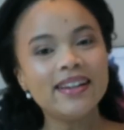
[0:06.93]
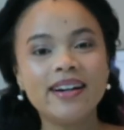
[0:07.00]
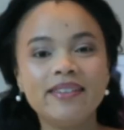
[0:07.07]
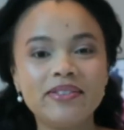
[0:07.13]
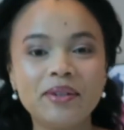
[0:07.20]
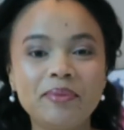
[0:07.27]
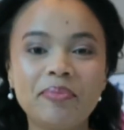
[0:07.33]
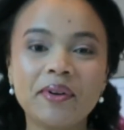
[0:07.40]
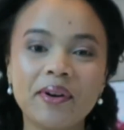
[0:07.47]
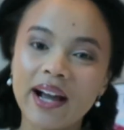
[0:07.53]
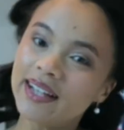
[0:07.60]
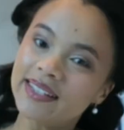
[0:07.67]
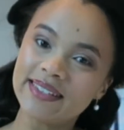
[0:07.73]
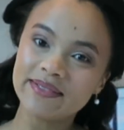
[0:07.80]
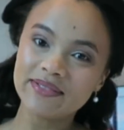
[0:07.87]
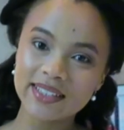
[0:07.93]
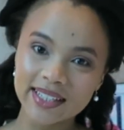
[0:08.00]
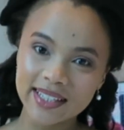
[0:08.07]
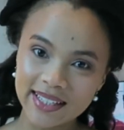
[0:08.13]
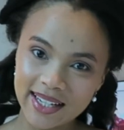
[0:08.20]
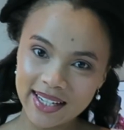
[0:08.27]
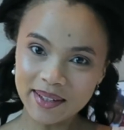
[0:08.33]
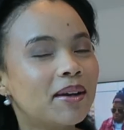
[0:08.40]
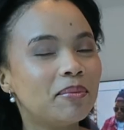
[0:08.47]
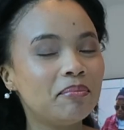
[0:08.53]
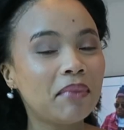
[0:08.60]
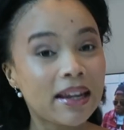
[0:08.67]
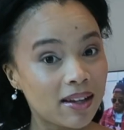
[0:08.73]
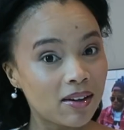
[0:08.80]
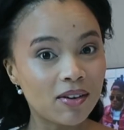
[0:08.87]
love a proactive girly.
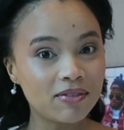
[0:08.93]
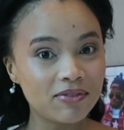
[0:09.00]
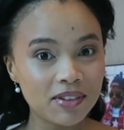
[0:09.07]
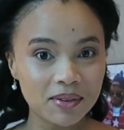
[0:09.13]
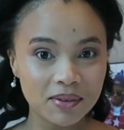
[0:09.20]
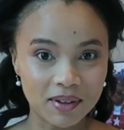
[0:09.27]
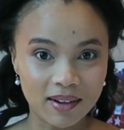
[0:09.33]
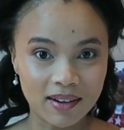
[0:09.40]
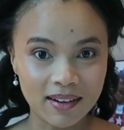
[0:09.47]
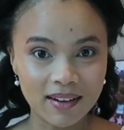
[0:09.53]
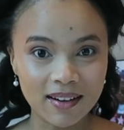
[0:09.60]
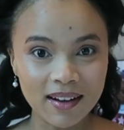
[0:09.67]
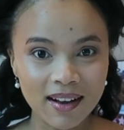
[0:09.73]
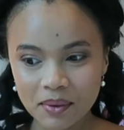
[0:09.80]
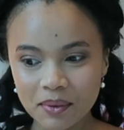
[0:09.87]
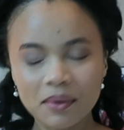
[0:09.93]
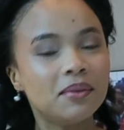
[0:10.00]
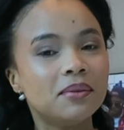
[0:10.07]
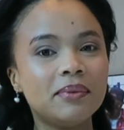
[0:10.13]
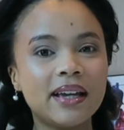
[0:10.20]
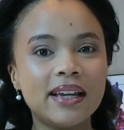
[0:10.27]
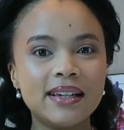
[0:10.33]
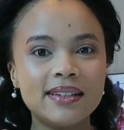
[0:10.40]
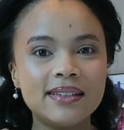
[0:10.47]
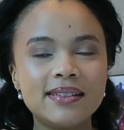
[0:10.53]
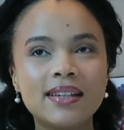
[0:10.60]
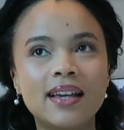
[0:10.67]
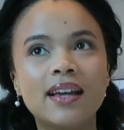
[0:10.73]
Many of you are. You're always